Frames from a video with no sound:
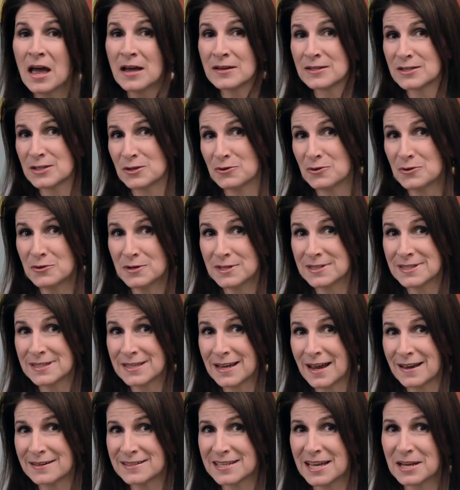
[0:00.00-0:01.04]
So you could
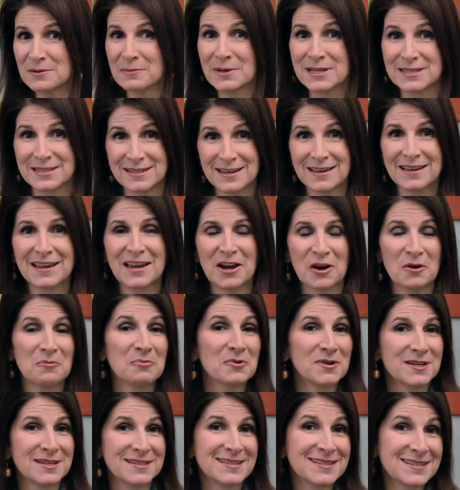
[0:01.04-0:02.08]
say I take my skincare
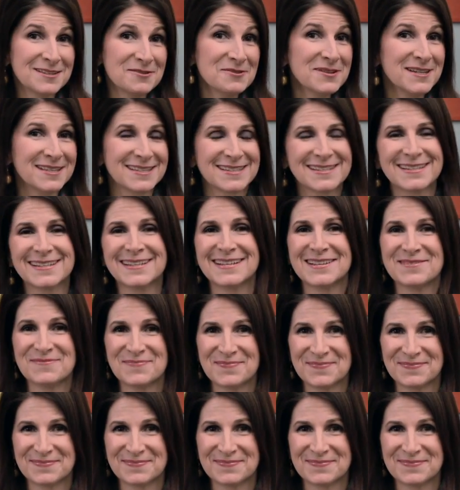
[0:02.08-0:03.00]
pretty seriously.